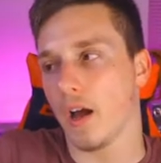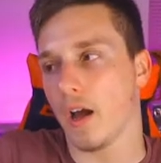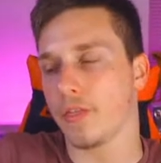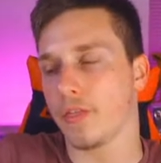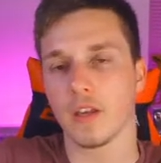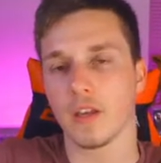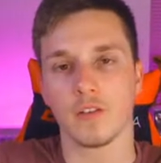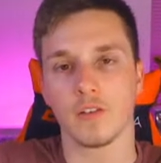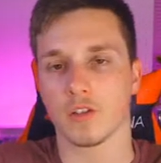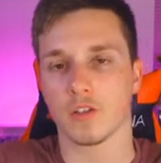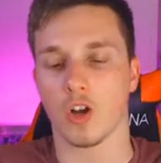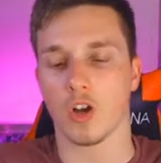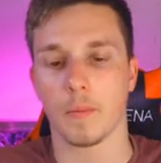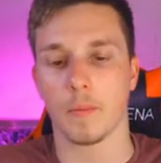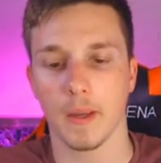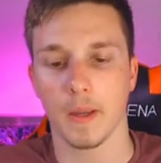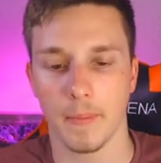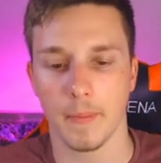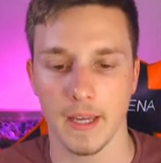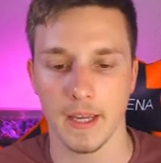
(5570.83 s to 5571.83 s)
think you just
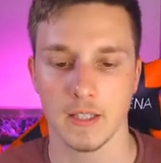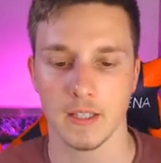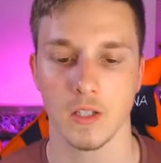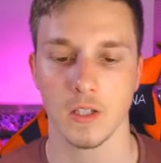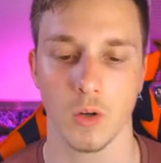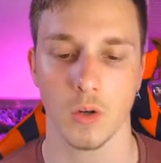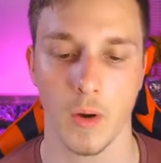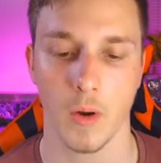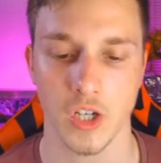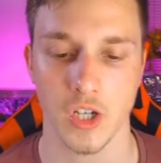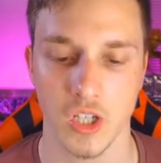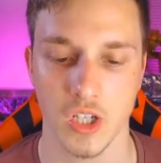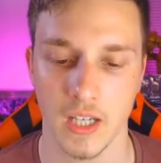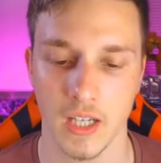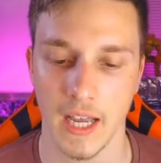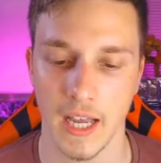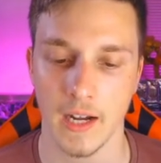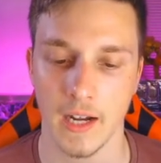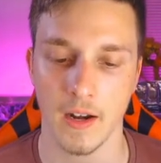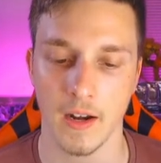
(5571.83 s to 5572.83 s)
copy and pasted your question
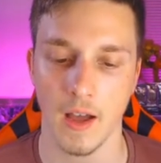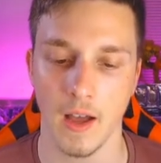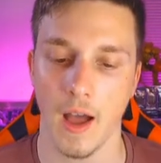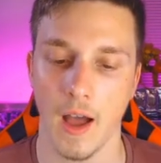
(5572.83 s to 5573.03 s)
again.